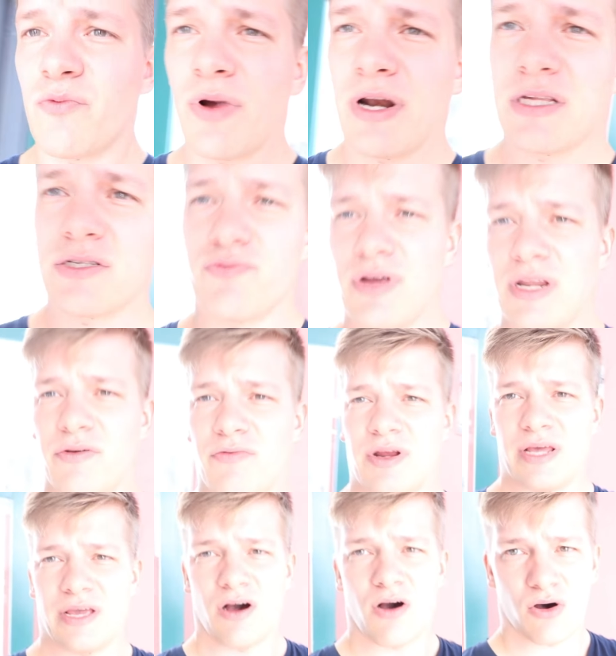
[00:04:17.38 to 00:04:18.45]
when it's
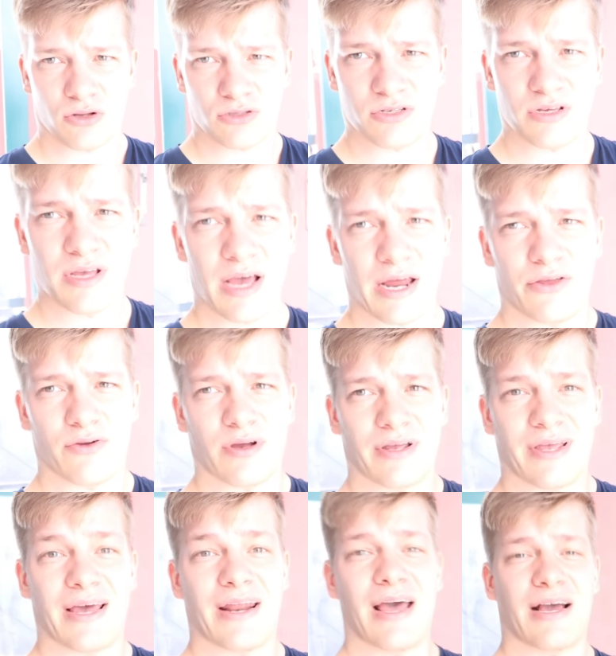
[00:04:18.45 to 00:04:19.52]
really hot and you can
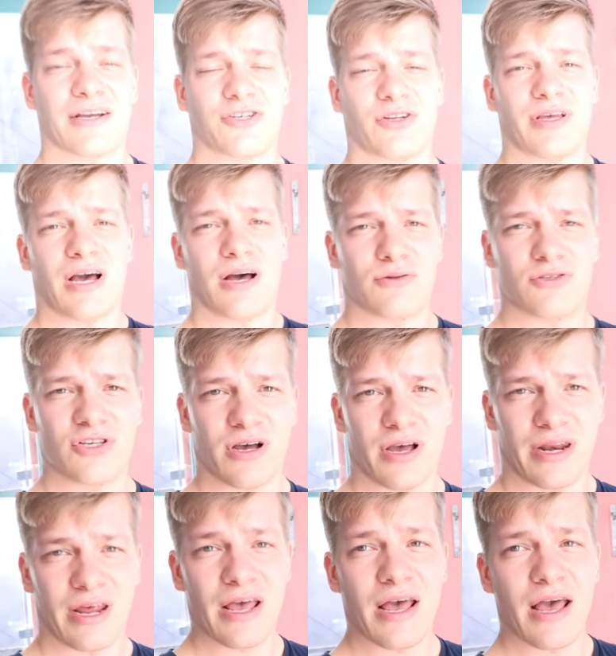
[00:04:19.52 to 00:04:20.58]
get actually
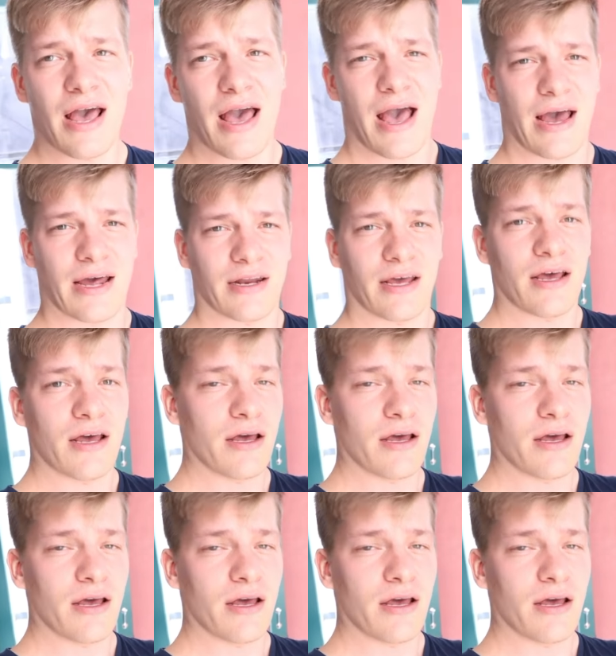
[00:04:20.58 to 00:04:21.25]
outside and